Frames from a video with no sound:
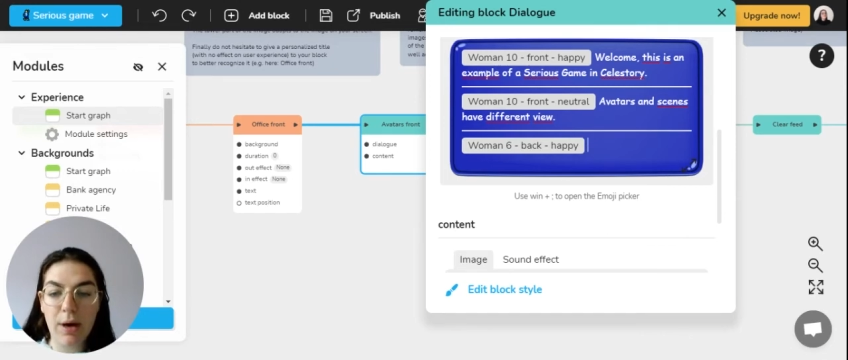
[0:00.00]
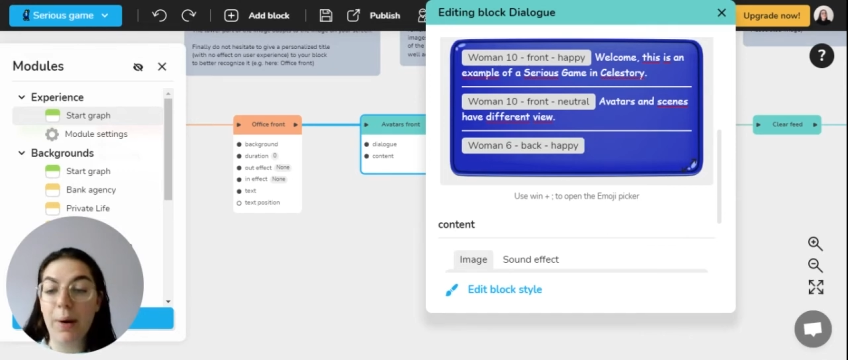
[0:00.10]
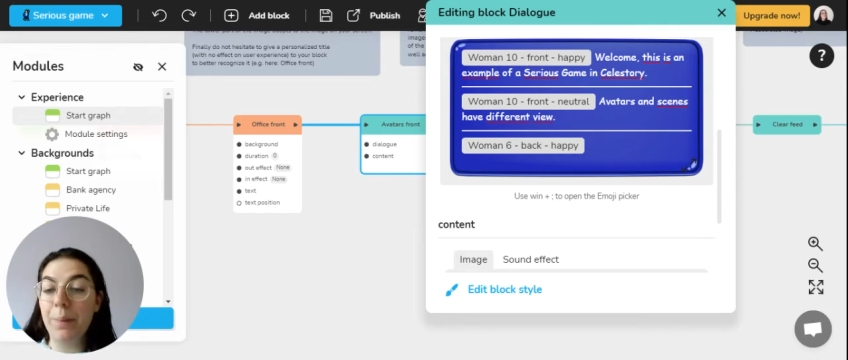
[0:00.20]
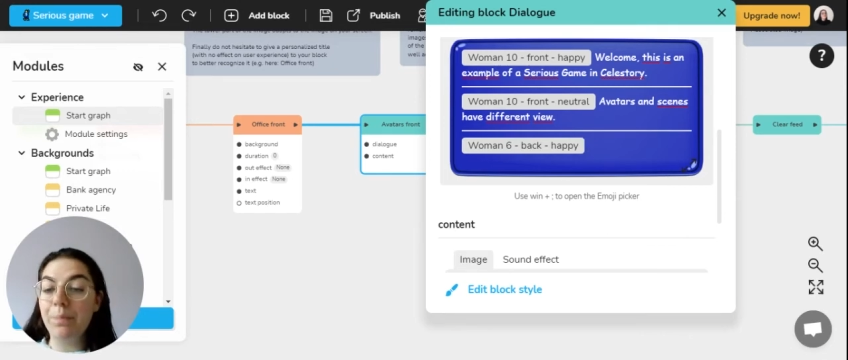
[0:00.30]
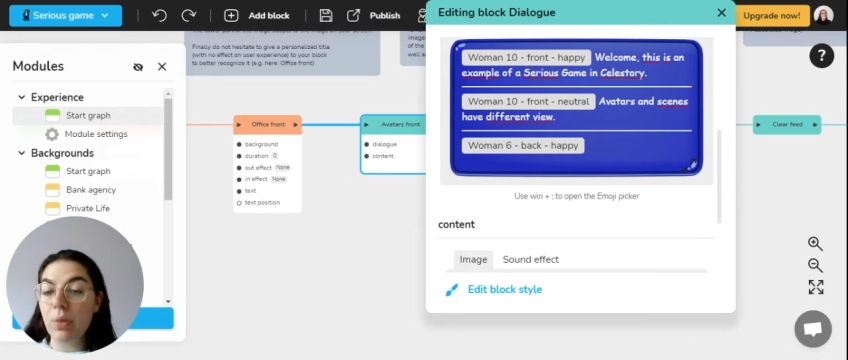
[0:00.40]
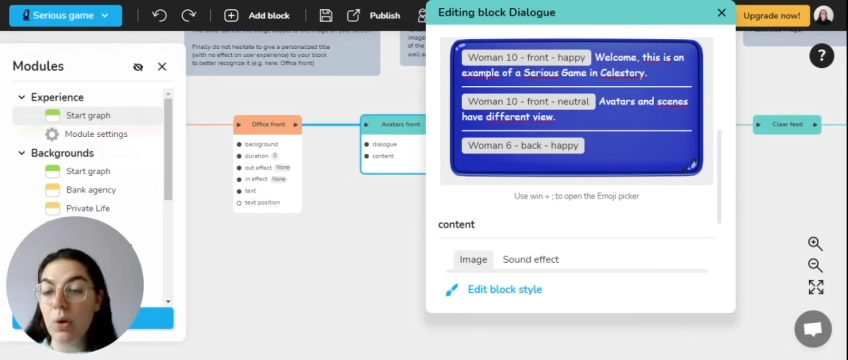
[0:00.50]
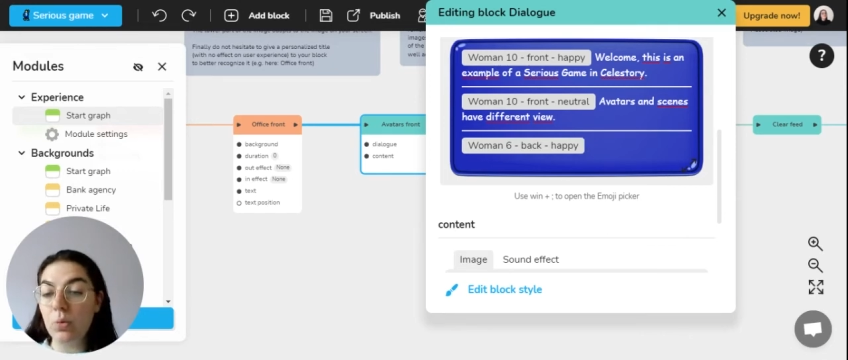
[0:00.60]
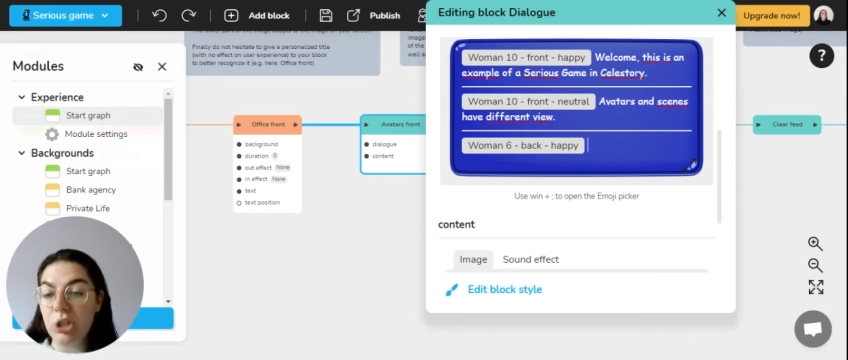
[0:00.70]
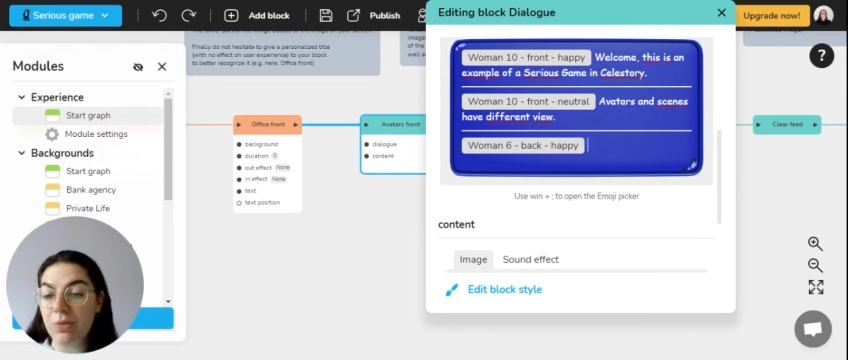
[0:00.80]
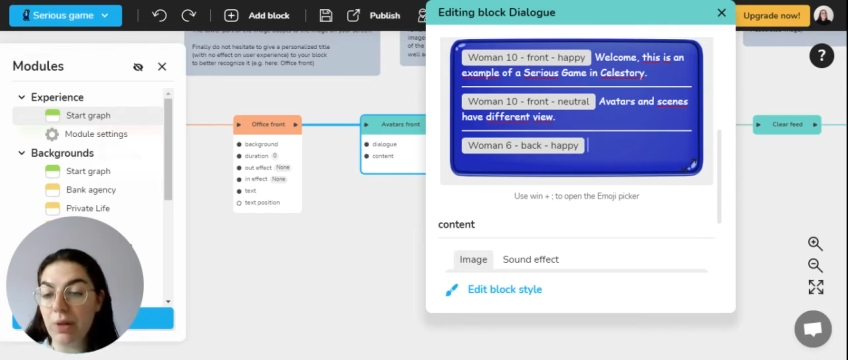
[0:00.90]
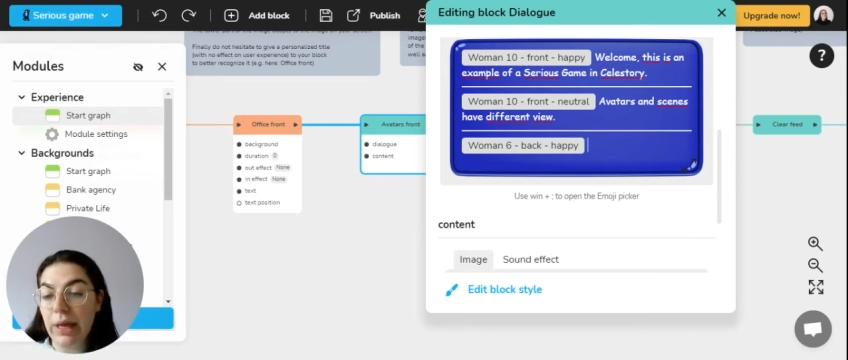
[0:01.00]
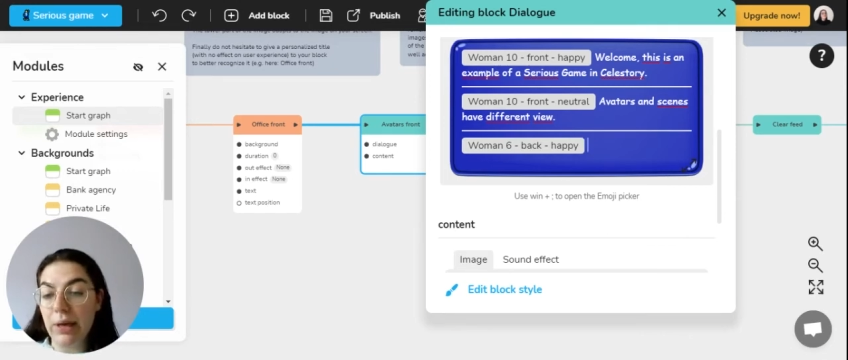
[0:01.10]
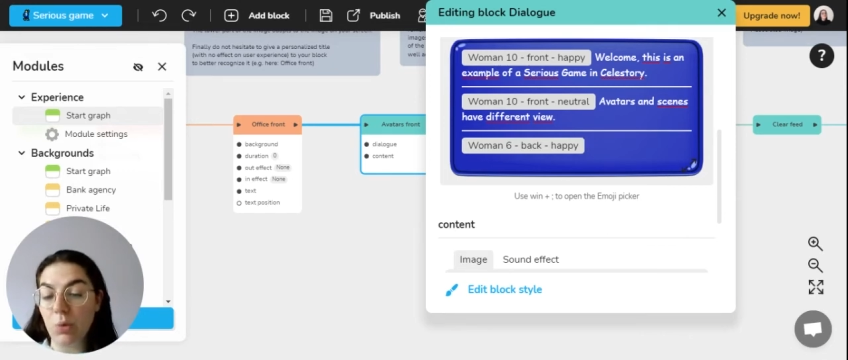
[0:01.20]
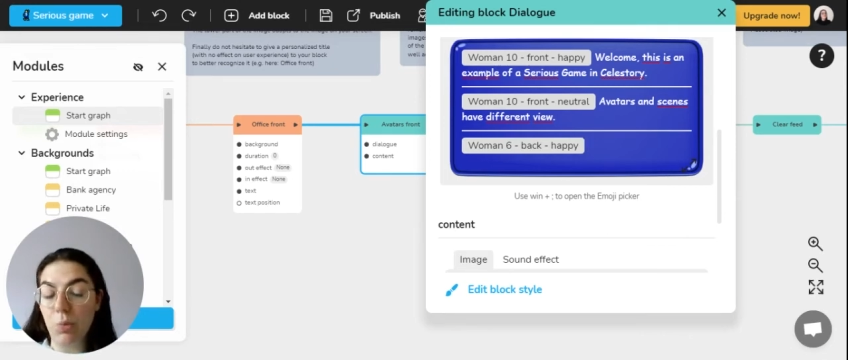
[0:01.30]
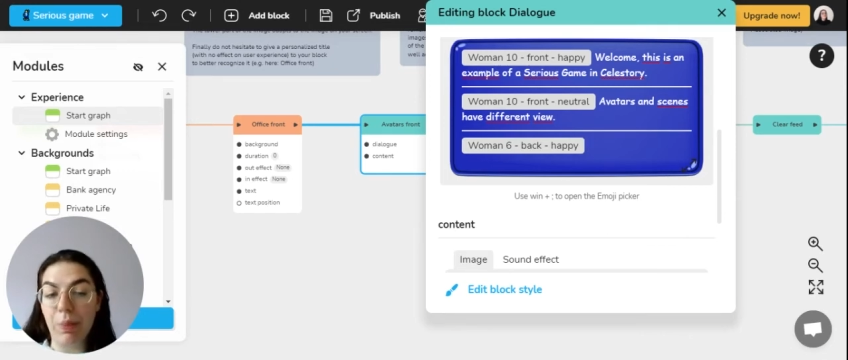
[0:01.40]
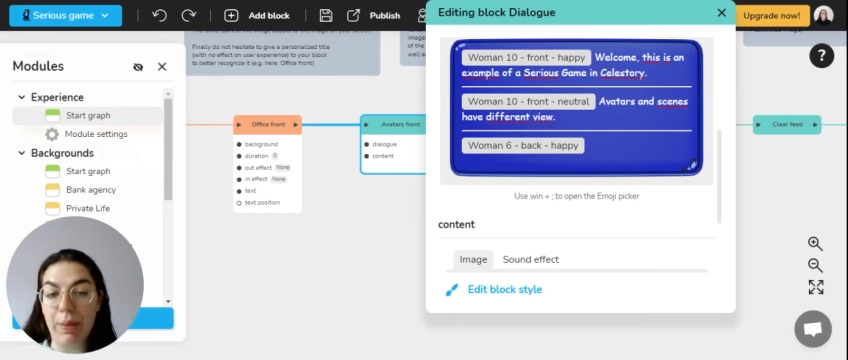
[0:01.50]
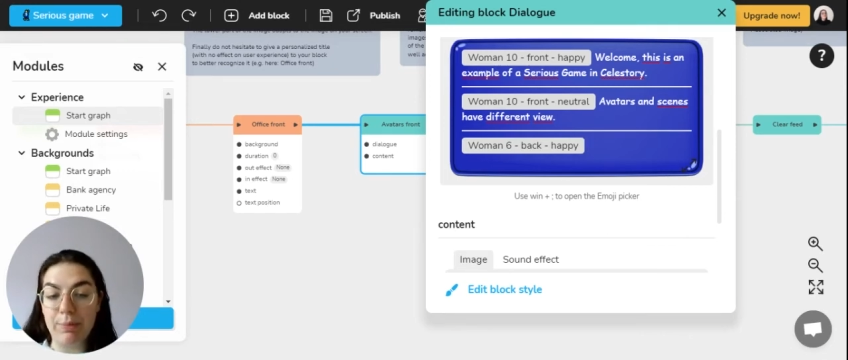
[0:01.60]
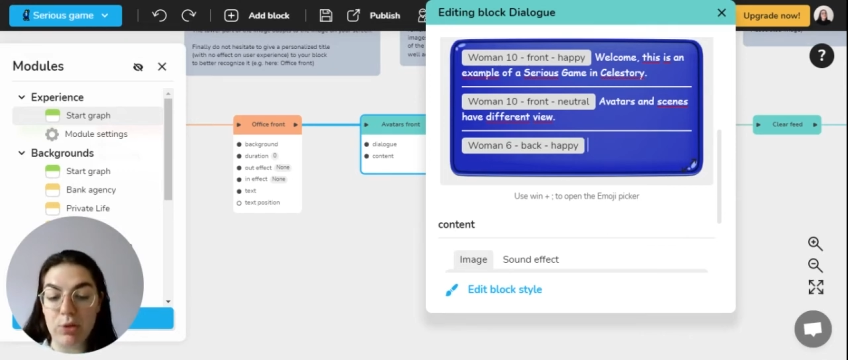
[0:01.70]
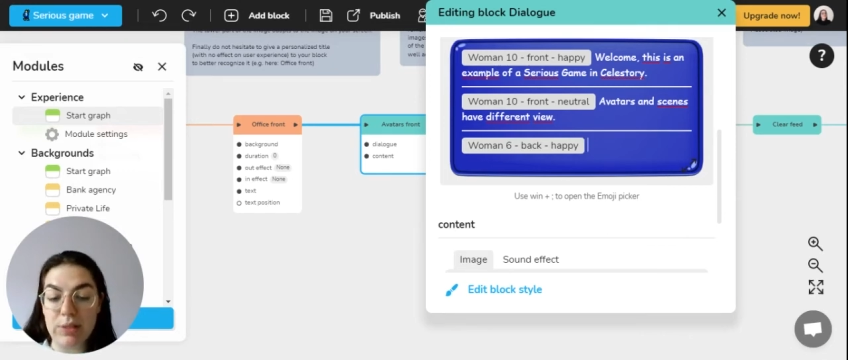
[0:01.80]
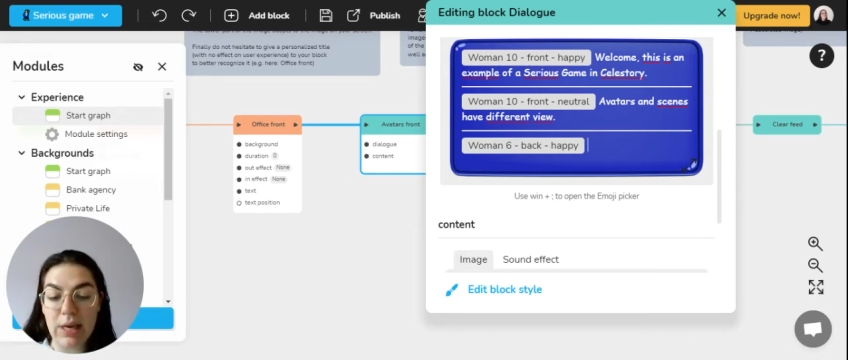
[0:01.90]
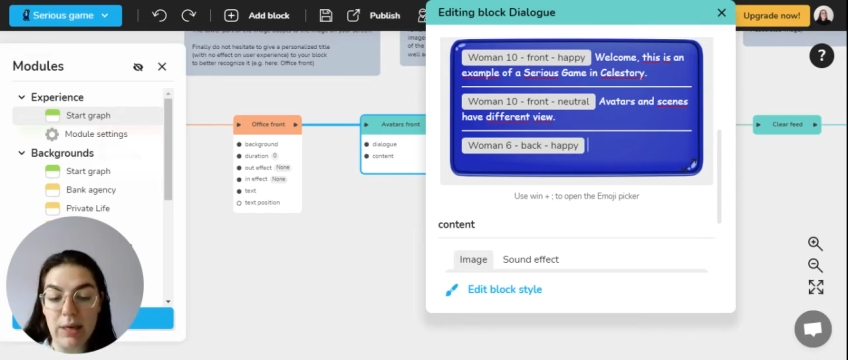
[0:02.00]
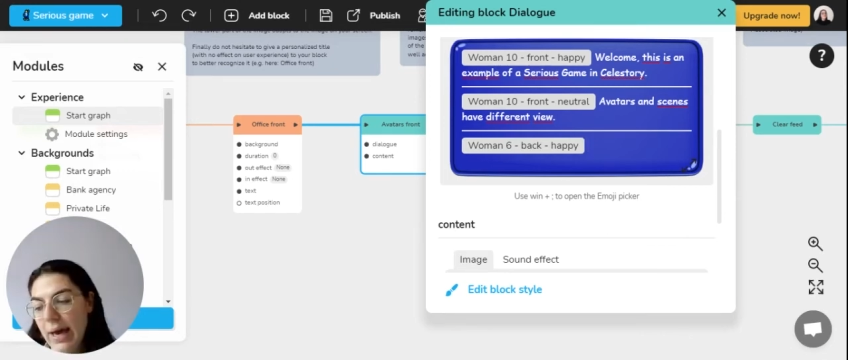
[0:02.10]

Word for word: um, whichever line you want them to say,